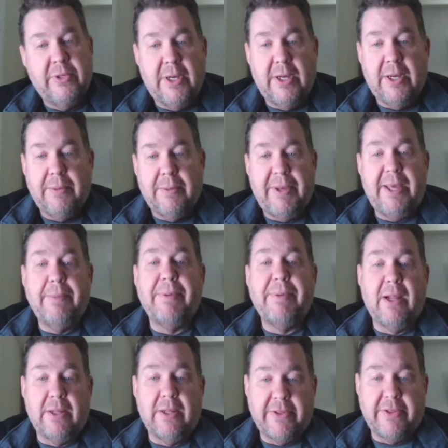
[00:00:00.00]

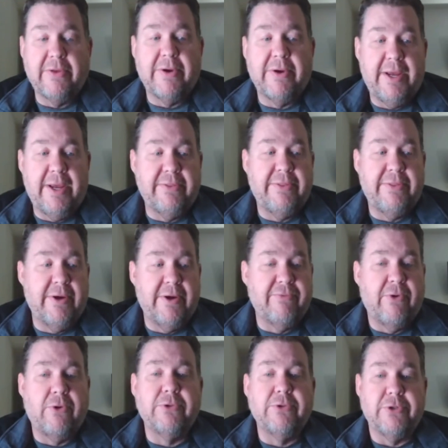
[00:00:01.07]
PayPal, on the other hand, they're
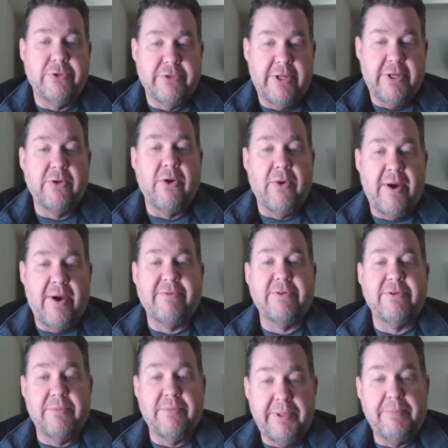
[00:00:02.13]
vultures. They'll go
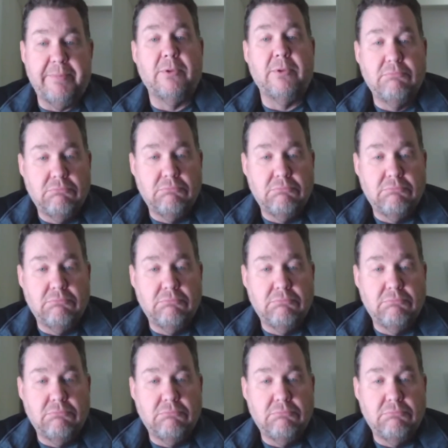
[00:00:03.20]
after some people.